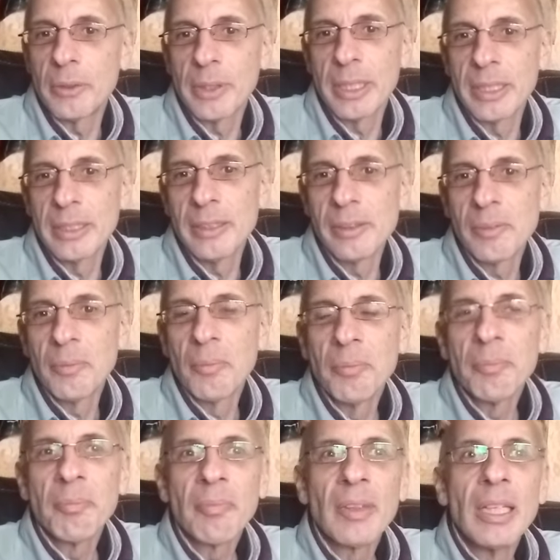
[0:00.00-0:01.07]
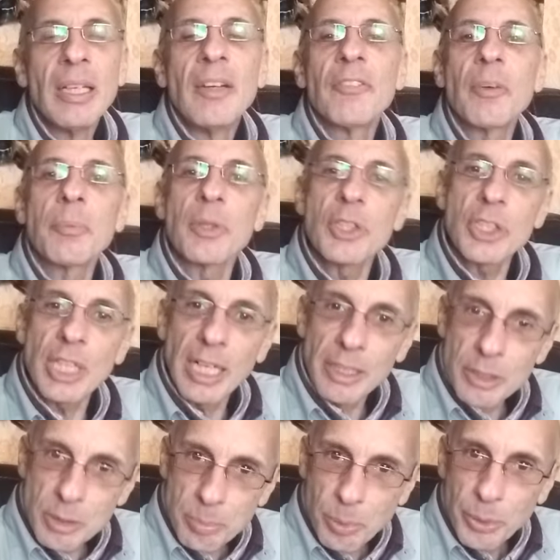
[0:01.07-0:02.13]
right? From the
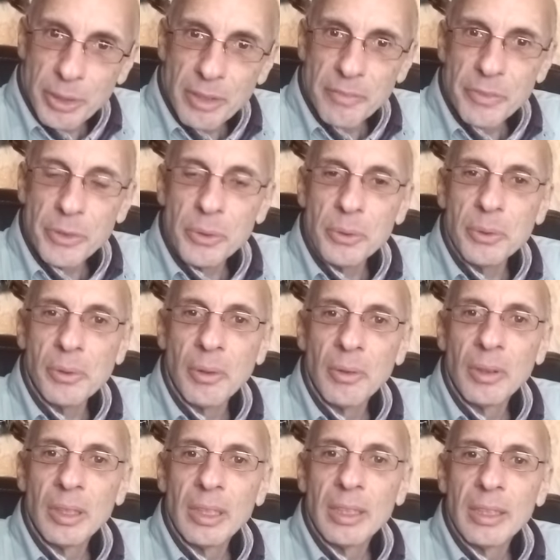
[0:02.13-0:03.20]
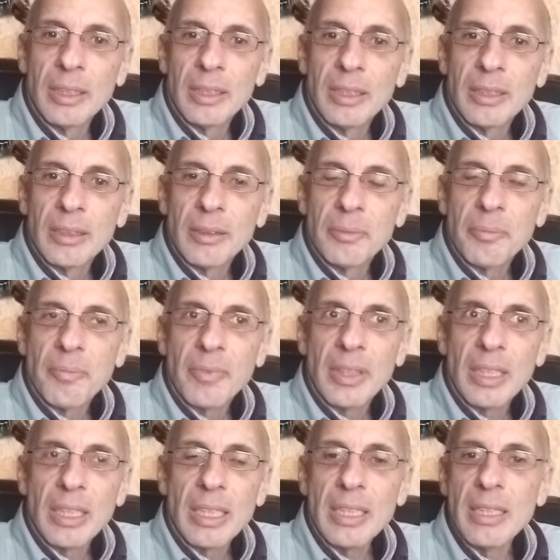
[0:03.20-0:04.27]
child's point of view,
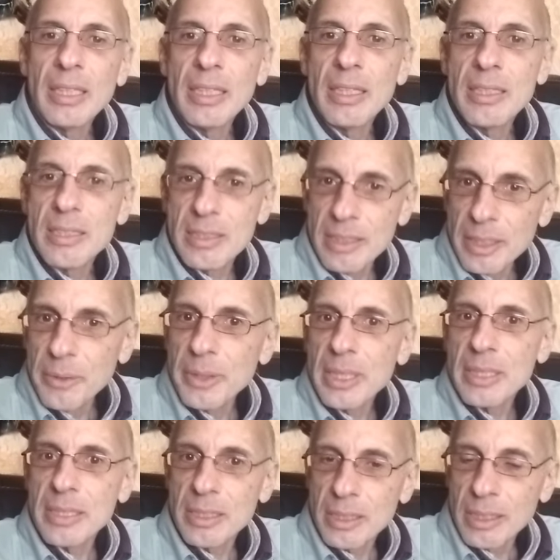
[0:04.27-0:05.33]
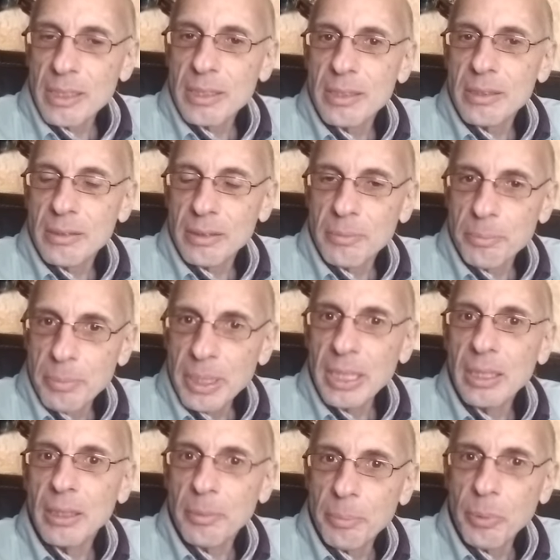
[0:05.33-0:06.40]
it's serious, it's, it's big
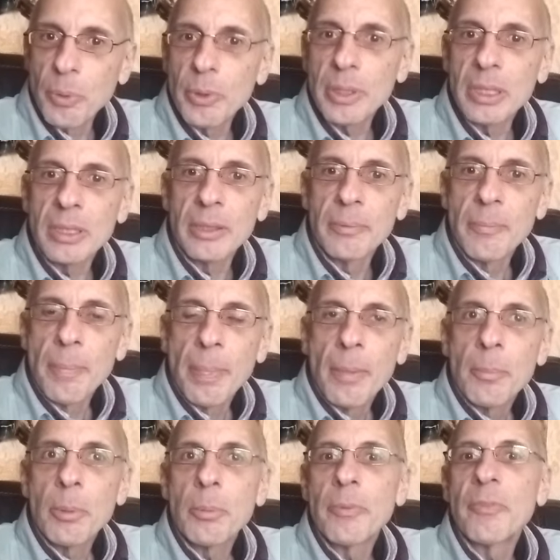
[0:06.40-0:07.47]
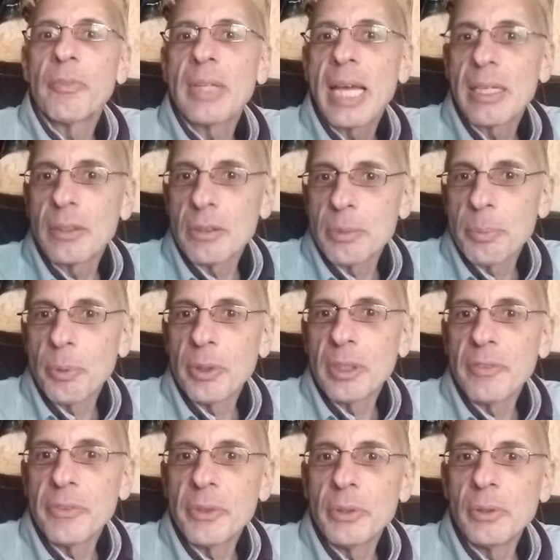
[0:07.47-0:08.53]
and important. But from the adult's point
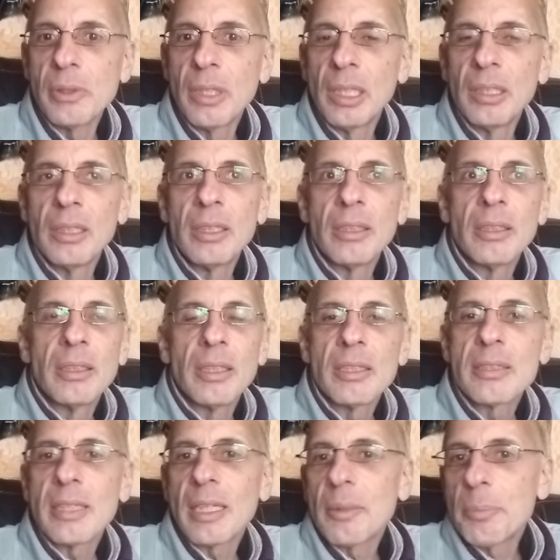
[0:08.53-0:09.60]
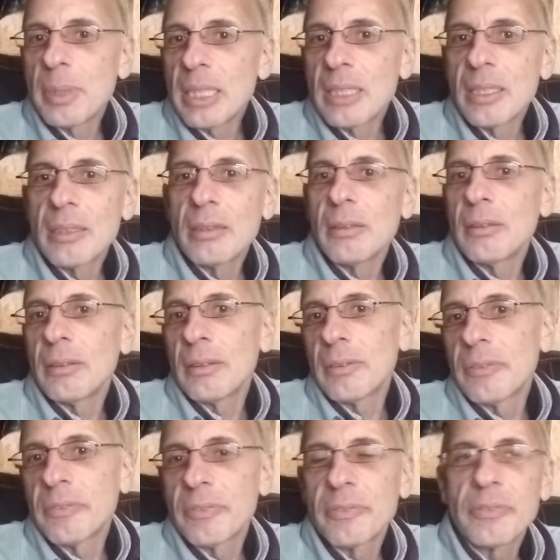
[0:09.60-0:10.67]
of view, it's not a big deal
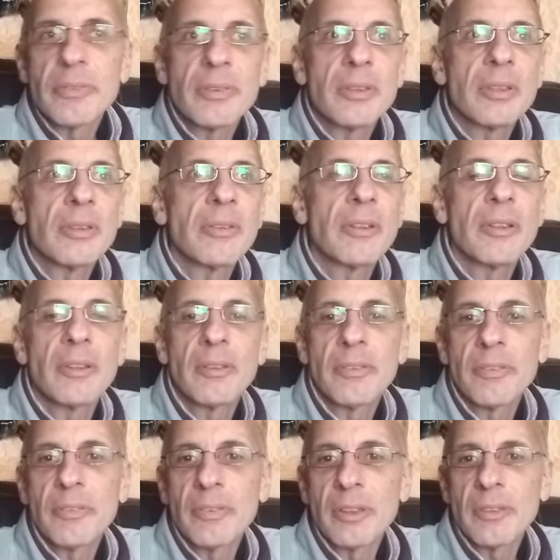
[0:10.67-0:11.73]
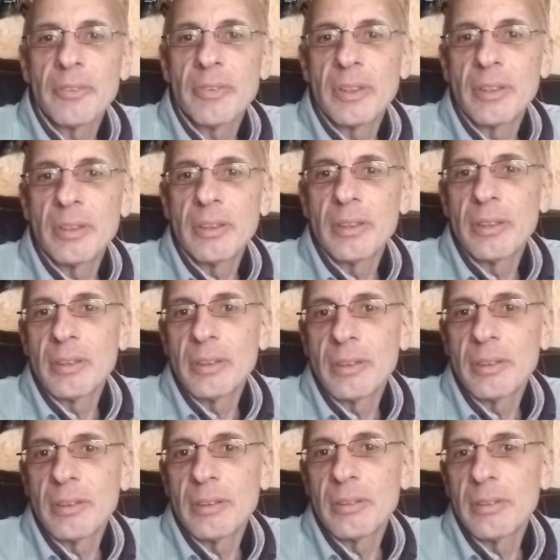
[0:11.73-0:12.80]
if, if, if, the,
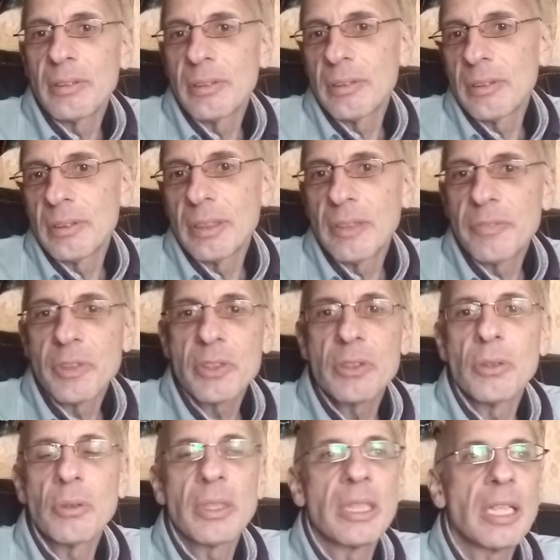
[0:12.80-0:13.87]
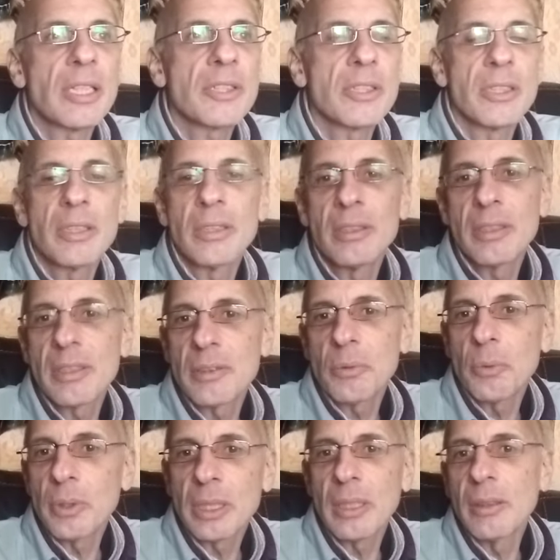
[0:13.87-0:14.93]
if there's no connection, doesn't
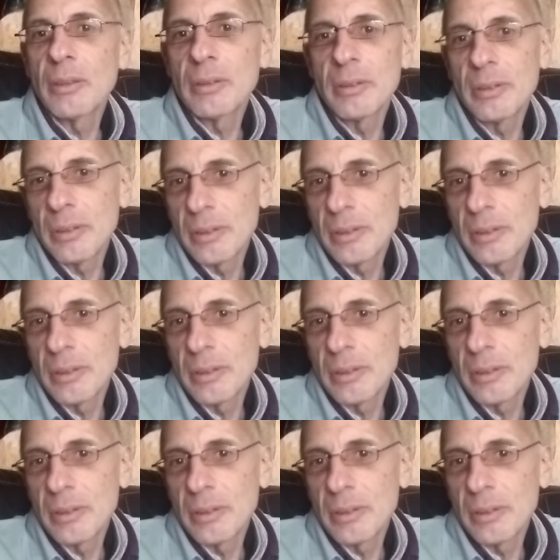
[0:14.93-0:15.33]
work out,